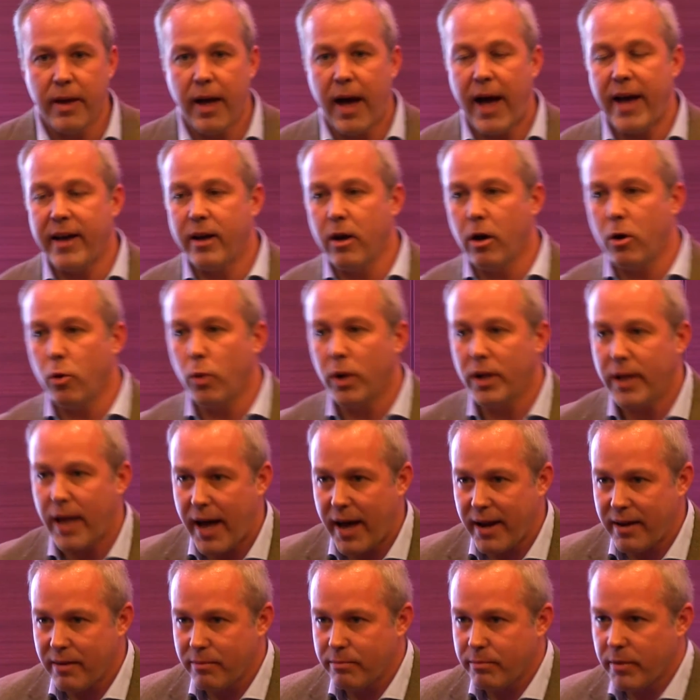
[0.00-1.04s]
I go to
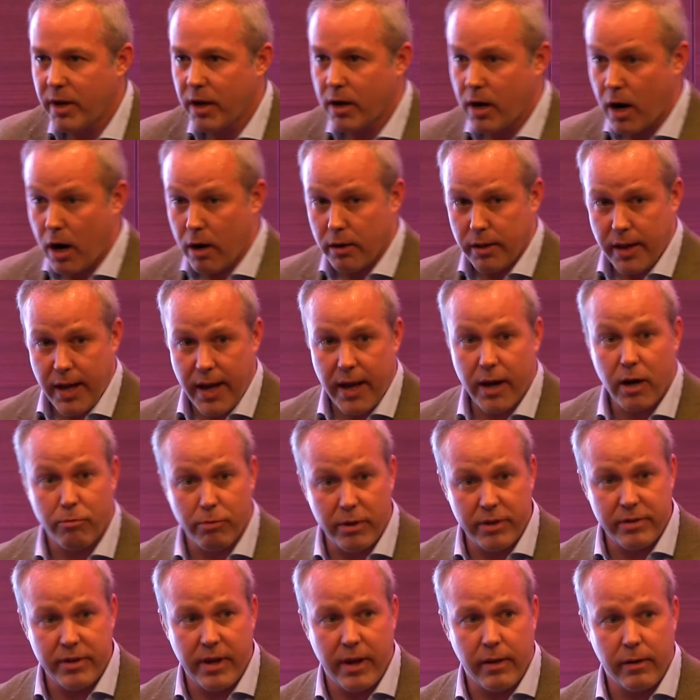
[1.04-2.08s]
a car lot, a
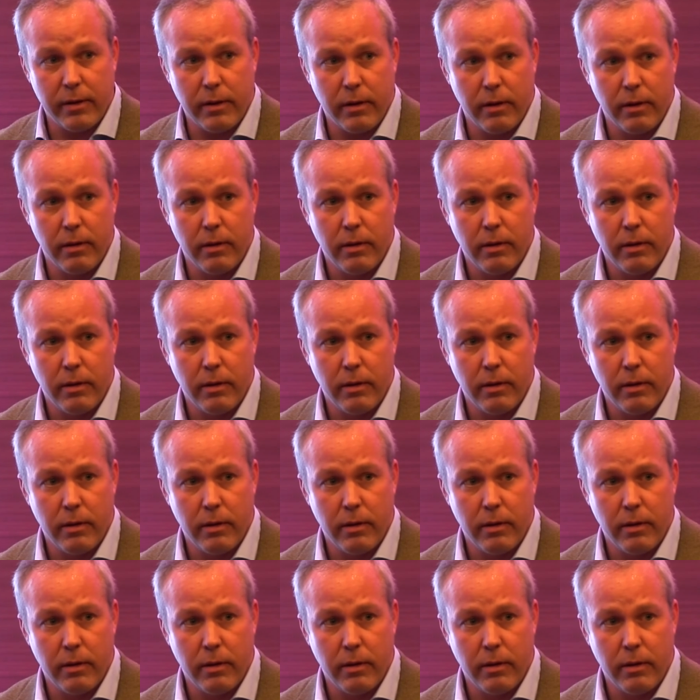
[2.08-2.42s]
retailer,